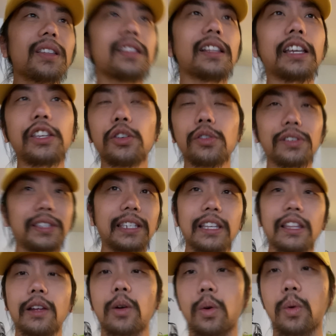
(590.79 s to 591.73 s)
Like you could see
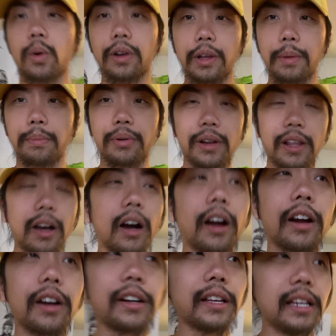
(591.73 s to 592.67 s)
they were working pretty
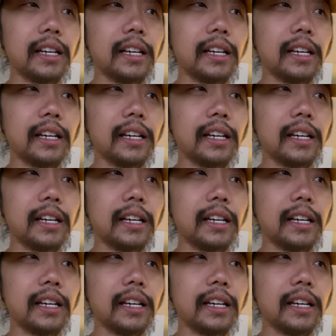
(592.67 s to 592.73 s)
hard.